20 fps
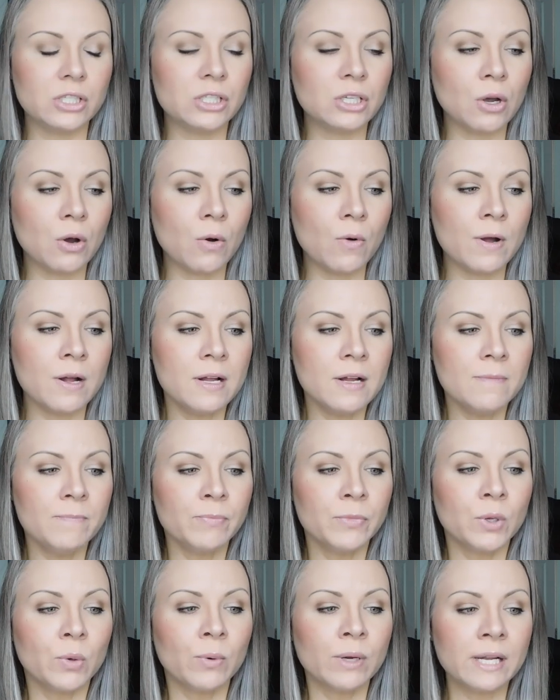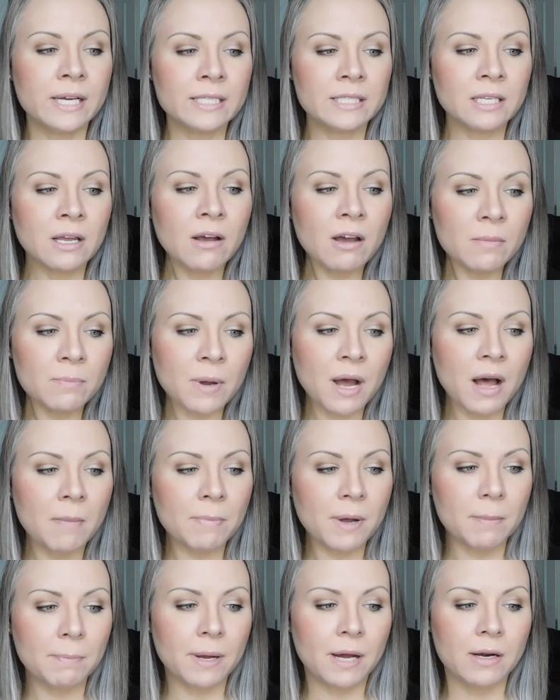So when I saw it
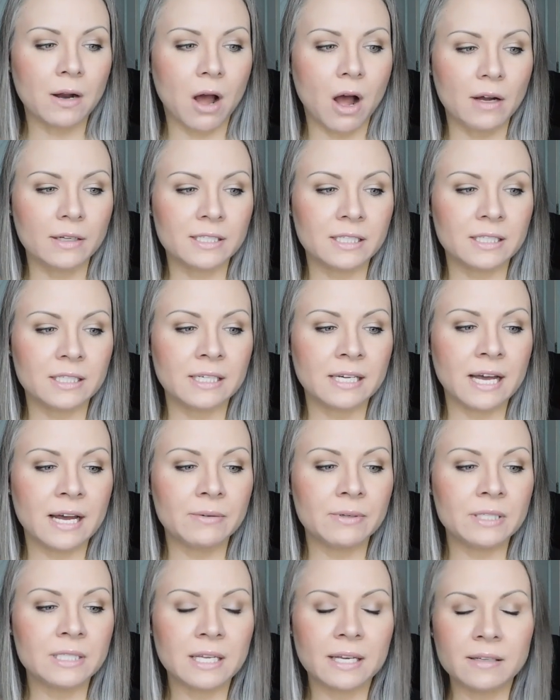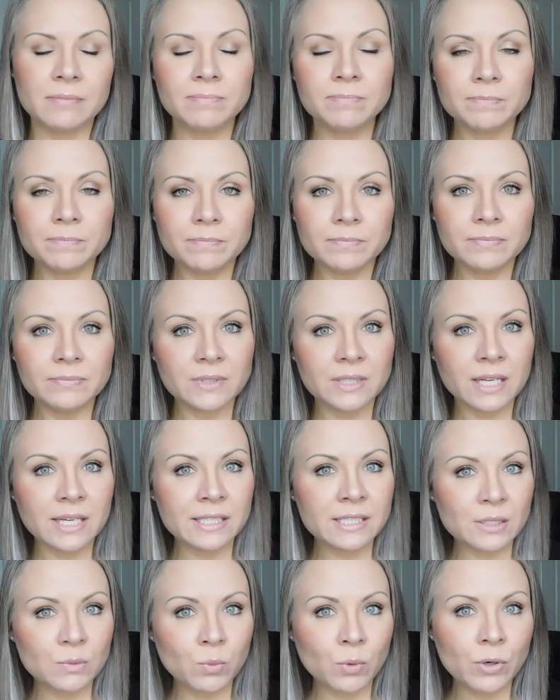pop up on Octoly, I was like, mm,
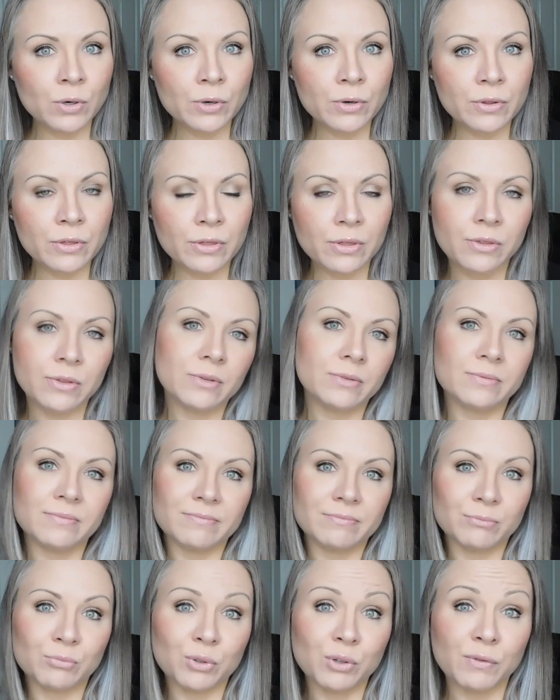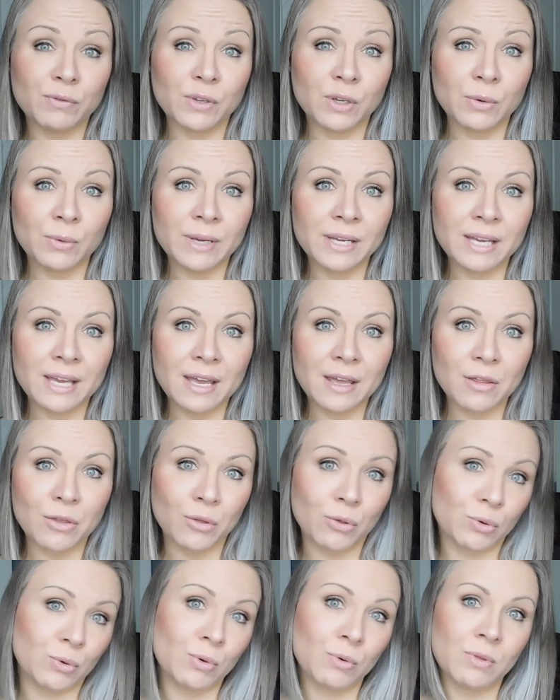it's worth reviewing it
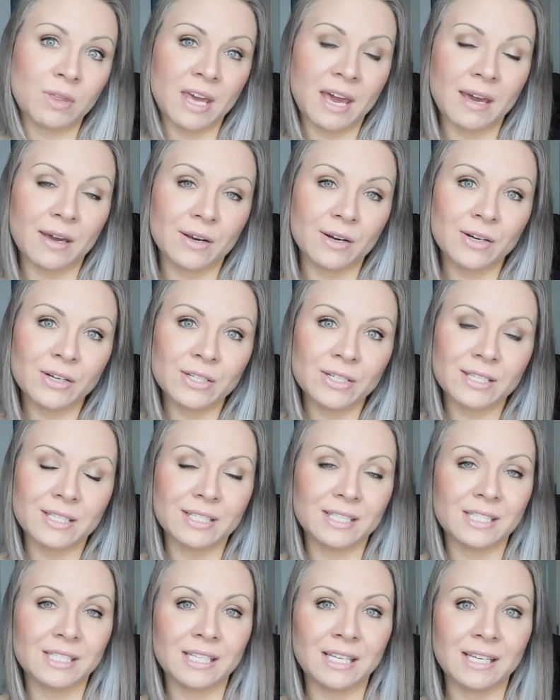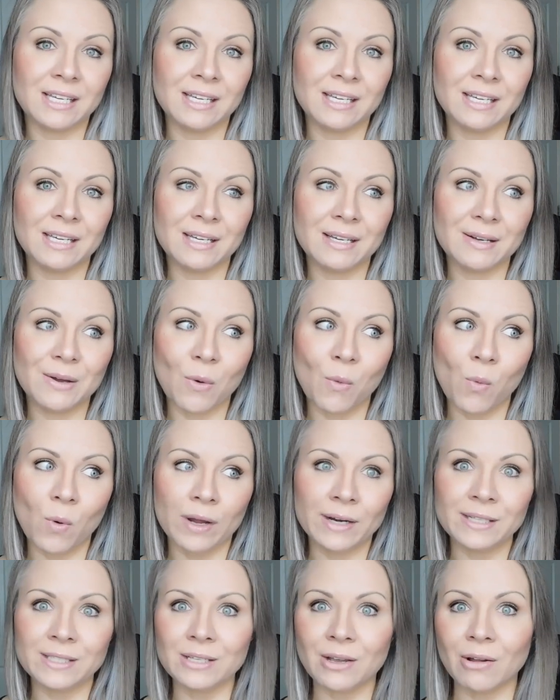through there to see
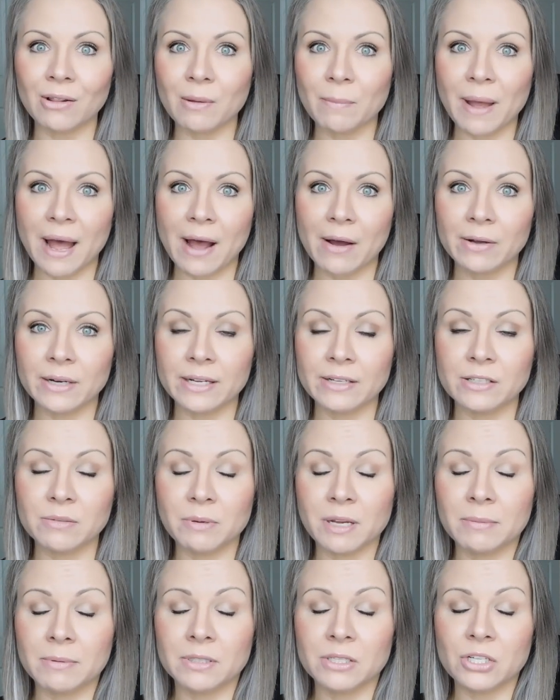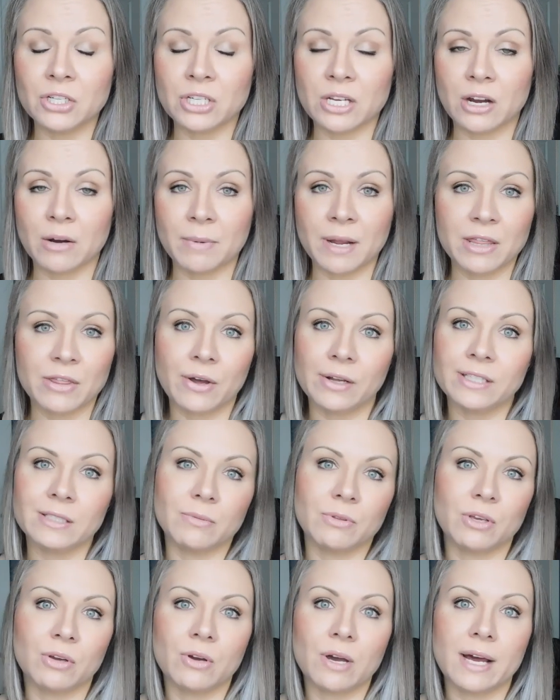what it's all about and to be able to share my
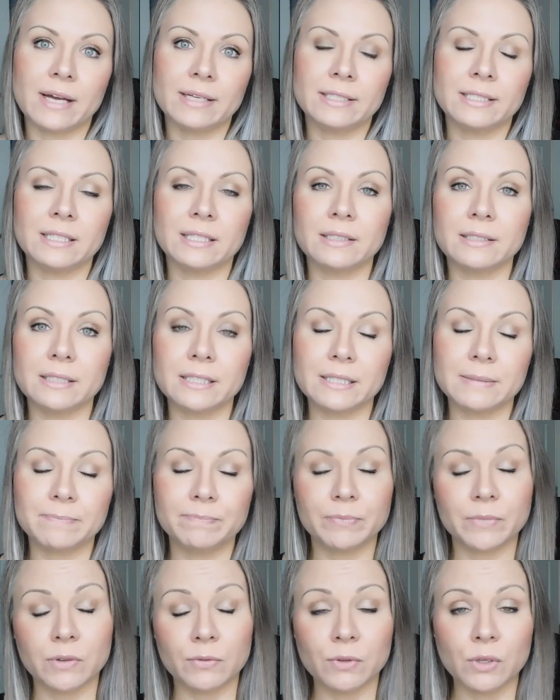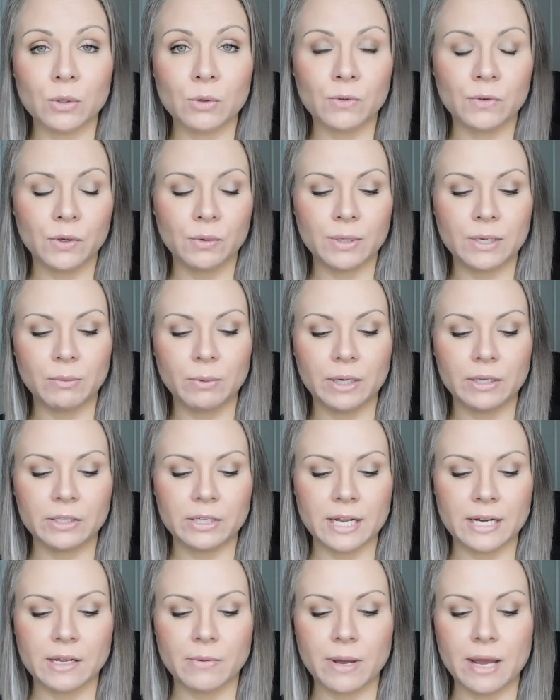thoughts with you guys since a few of you had
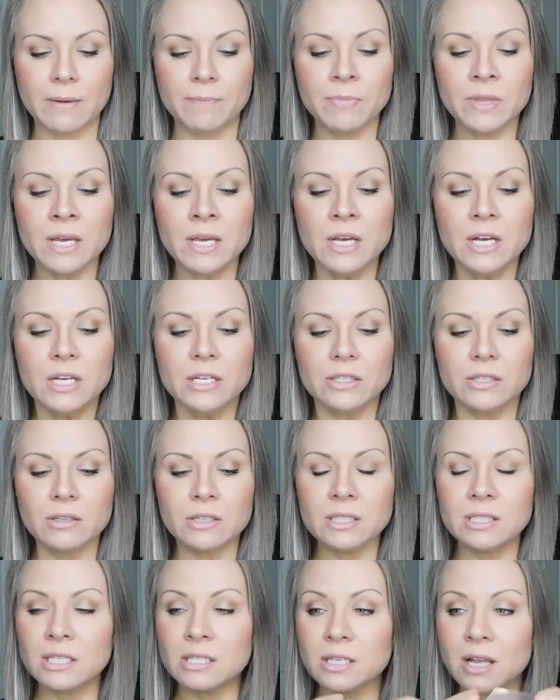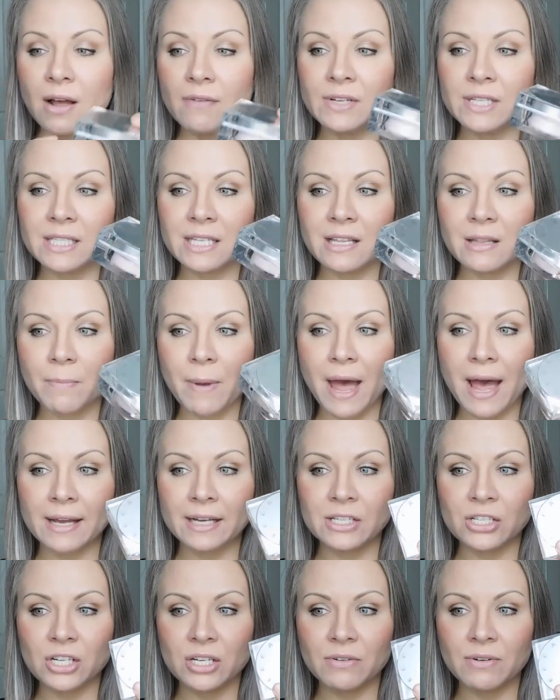wondered anyway. So this is obviously the
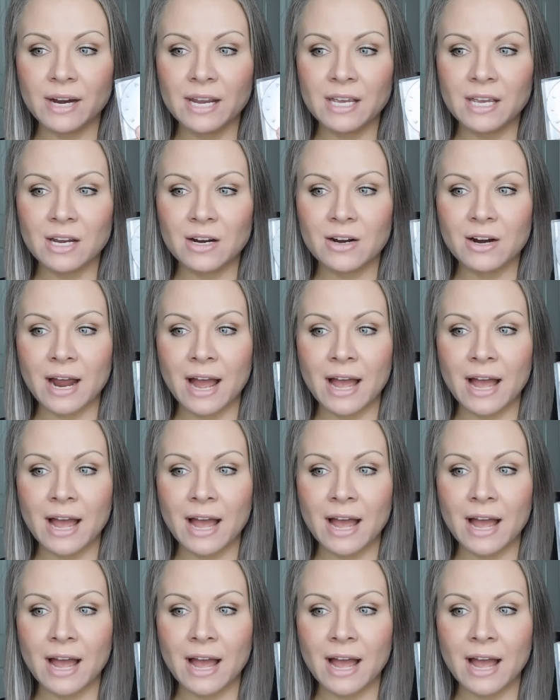packaging right here.